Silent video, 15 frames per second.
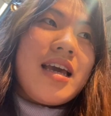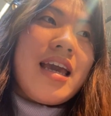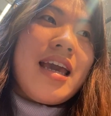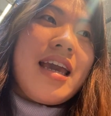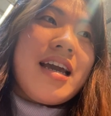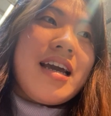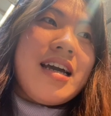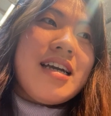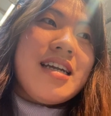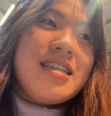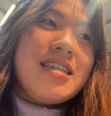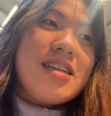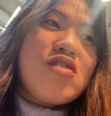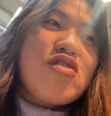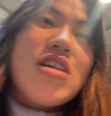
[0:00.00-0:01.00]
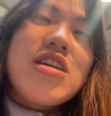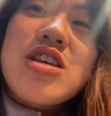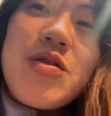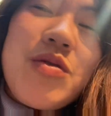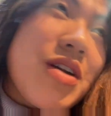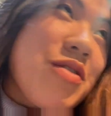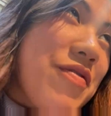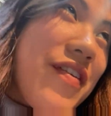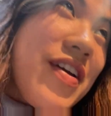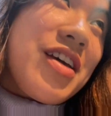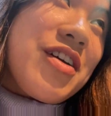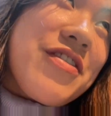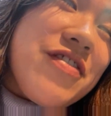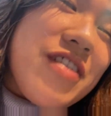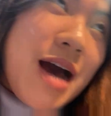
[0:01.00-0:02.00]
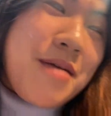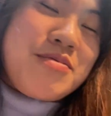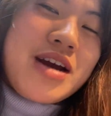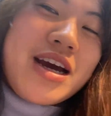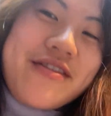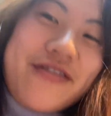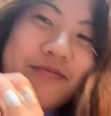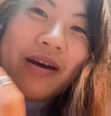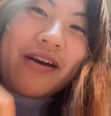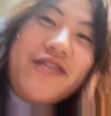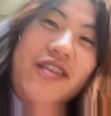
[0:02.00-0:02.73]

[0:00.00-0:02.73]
And Chase, do you want to reveal your flatbread for my okay,